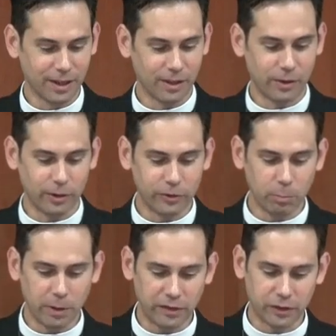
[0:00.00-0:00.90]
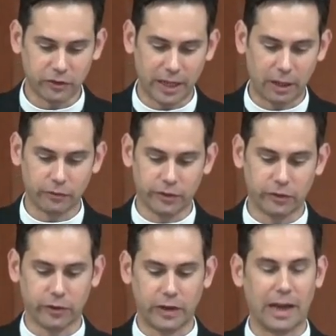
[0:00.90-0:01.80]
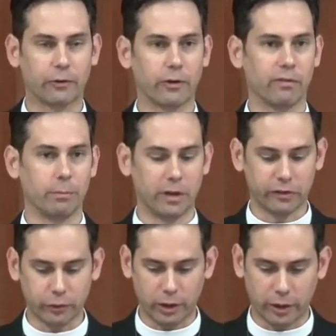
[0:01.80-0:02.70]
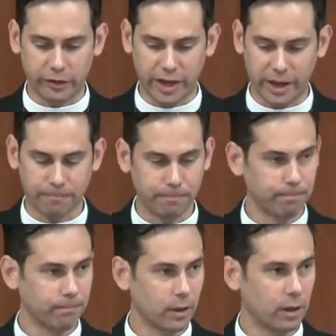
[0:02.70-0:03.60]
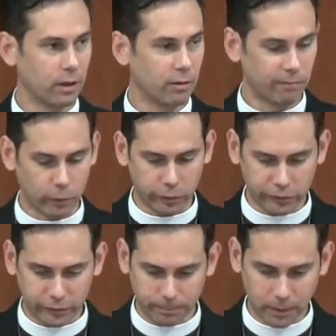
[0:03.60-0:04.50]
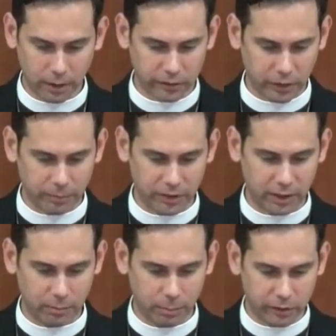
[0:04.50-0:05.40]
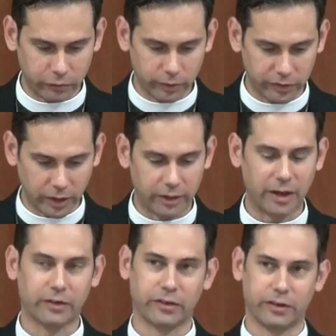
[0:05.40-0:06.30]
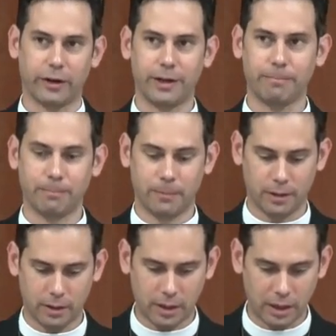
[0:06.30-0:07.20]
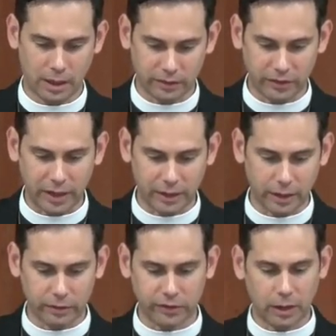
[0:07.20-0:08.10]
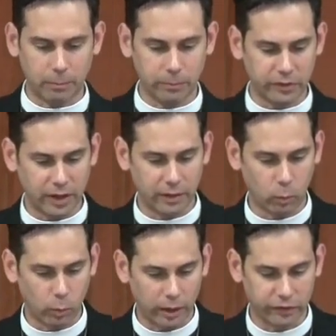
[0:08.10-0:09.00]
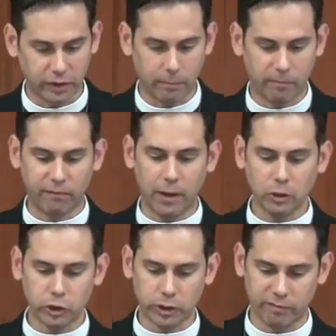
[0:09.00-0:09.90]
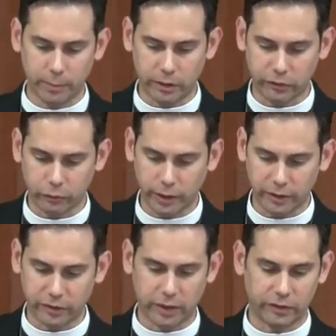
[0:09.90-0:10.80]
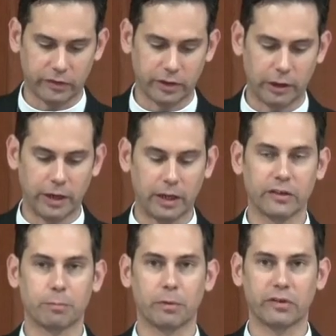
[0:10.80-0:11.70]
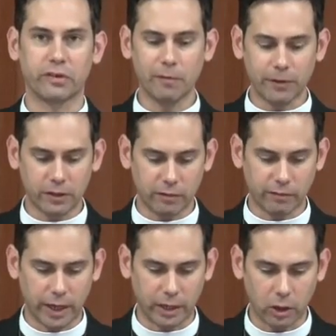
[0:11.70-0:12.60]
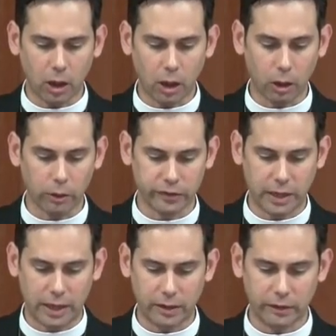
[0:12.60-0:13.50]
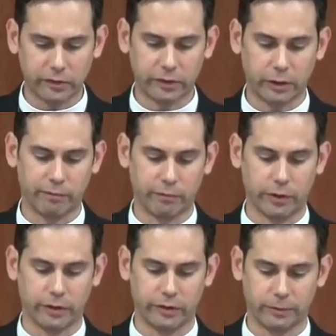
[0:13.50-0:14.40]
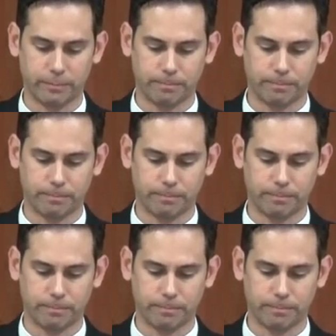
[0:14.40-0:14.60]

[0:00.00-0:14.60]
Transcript: There are two basic challenges to the doctrine of the ministry in our day. First, some say the ministry is unnecessary. And second, some say that while some function of ministering is necessary, a specific divine call is not necessary for this.